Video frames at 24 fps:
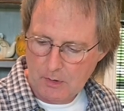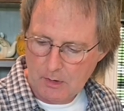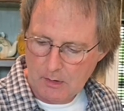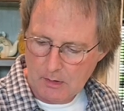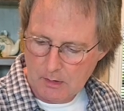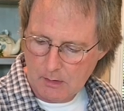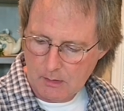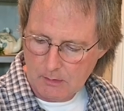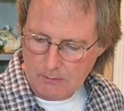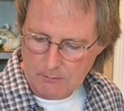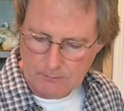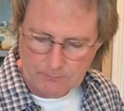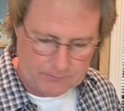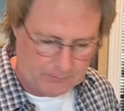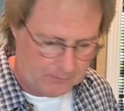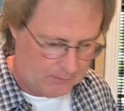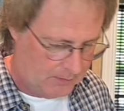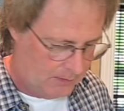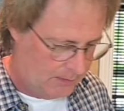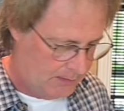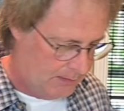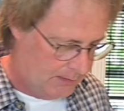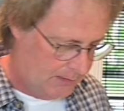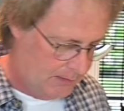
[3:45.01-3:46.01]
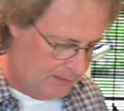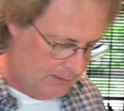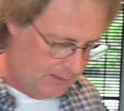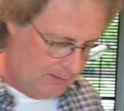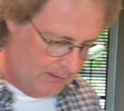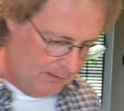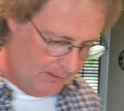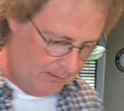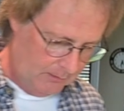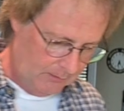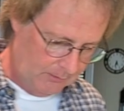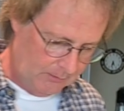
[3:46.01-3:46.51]
of
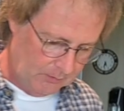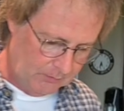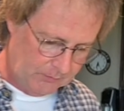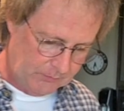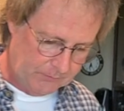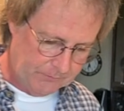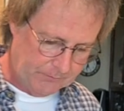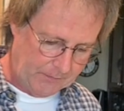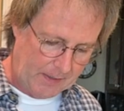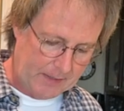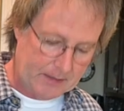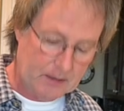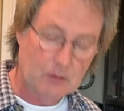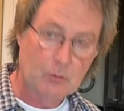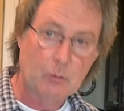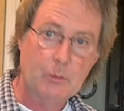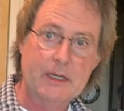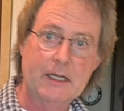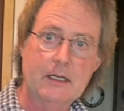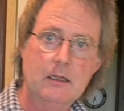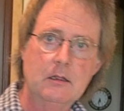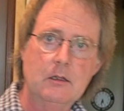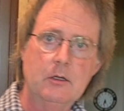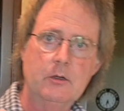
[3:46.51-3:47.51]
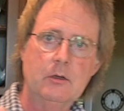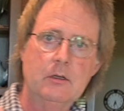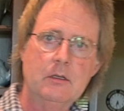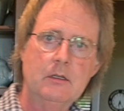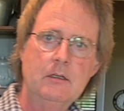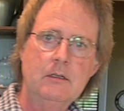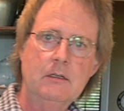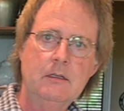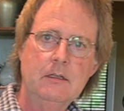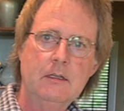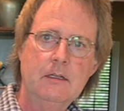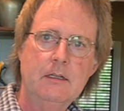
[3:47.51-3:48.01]
this vital wheat
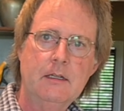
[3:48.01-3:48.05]
gluten.